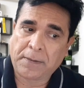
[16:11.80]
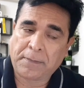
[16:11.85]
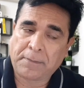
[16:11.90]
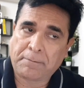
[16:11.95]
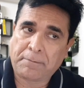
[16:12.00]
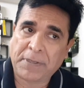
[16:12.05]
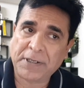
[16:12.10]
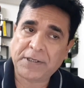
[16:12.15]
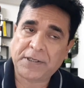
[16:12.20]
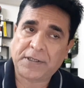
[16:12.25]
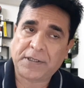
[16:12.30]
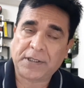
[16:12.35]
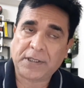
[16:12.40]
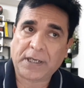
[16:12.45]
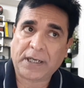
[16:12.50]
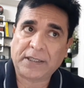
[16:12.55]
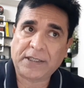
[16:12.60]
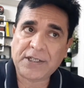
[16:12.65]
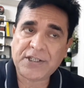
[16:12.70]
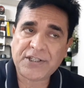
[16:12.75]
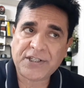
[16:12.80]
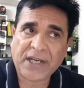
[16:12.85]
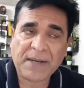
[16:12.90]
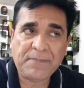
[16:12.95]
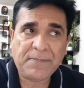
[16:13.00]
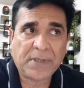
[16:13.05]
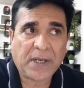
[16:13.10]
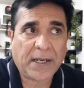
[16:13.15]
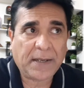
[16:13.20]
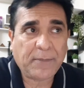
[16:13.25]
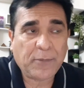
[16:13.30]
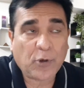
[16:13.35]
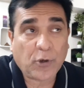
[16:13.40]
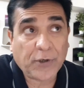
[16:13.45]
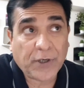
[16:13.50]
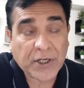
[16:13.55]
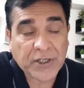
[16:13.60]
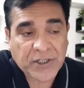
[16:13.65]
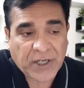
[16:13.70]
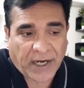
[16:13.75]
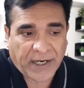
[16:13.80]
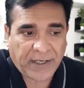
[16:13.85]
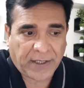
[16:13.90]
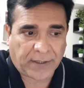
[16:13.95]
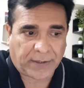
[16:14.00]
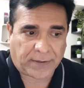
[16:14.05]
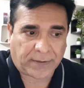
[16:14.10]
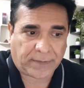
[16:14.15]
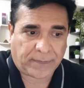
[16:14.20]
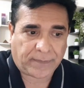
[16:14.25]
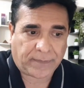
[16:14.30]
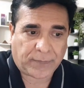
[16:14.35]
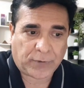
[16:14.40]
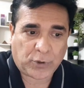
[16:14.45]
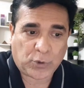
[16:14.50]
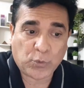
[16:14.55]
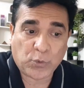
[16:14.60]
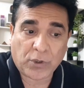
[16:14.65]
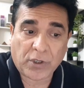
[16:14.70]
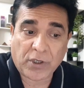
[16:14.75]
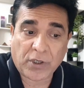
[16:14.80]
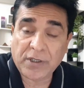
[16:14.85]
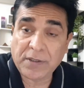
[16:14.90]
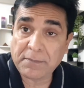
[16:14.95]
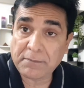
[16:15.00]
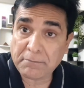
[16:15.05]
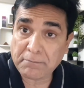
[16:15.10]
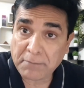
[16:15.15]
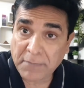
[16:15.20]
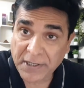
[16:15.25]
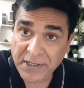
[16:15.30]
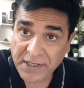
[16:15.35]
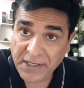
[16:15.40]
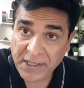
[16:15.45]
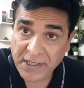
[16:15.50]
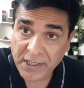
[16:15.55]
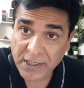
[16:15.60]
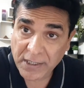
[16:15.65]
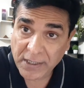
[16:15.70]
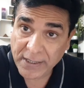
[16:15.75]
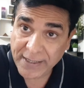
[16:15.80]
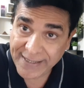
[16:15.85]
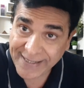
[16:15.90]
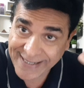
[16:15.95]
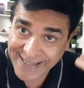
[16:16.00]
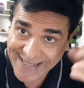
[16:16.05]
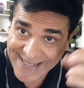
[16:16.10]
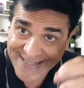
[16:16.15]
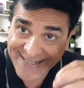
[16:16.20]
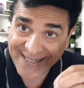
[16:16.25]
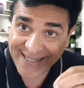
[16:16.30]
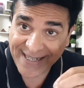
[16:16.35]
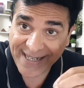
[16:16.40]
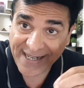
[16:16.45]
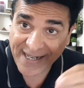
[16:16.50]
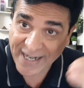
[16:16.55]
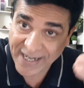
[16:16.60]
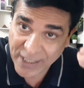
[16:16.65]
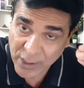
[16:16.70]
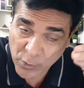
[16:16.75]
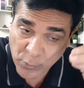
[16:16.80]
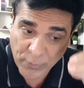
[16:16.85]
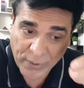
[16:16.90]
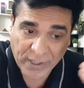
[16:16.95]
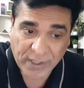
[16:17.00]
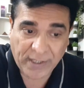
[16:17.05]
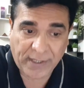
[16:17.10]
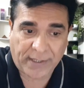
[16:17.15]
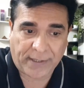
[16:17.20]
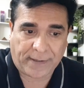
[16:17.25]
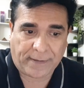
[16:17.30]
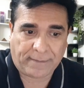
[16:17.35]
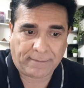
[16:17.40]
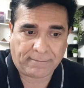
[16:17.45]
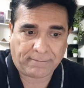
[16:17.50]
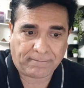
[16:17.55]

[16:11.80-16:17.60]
But at the same time, your desire to earn money easily and quickly,